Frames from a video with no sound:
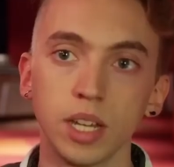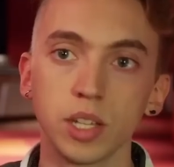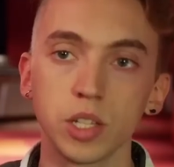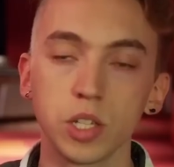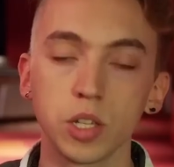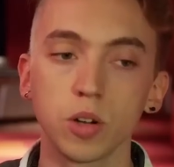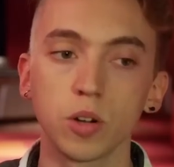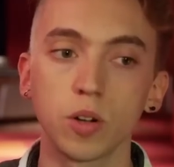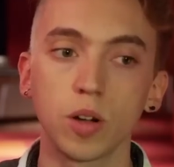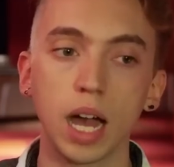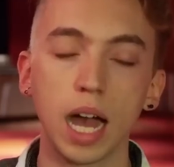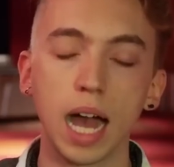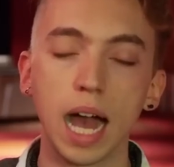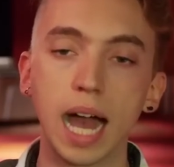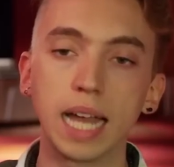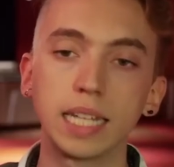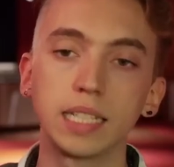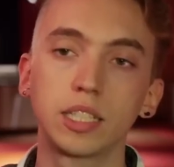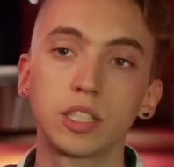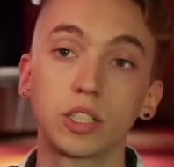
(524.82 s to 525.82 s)
So
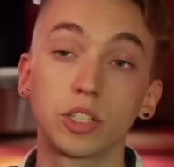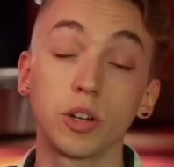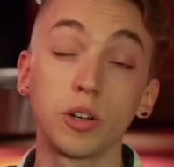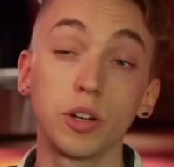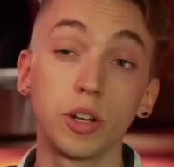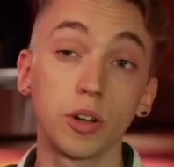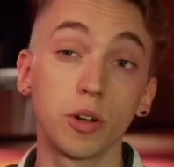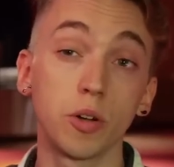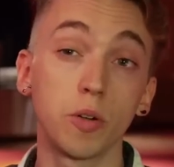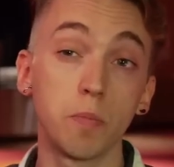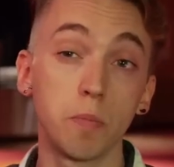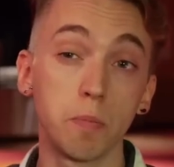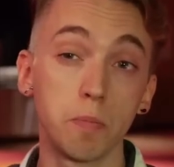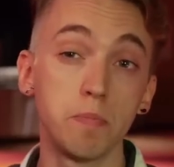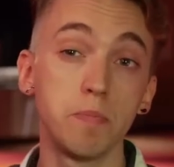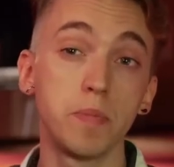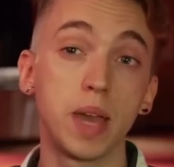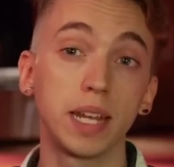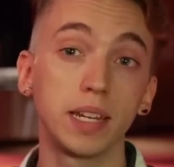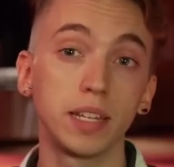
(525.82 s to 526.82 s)
I don't know
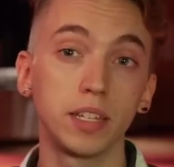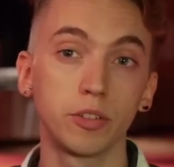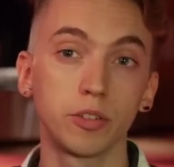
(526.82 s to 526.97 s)
many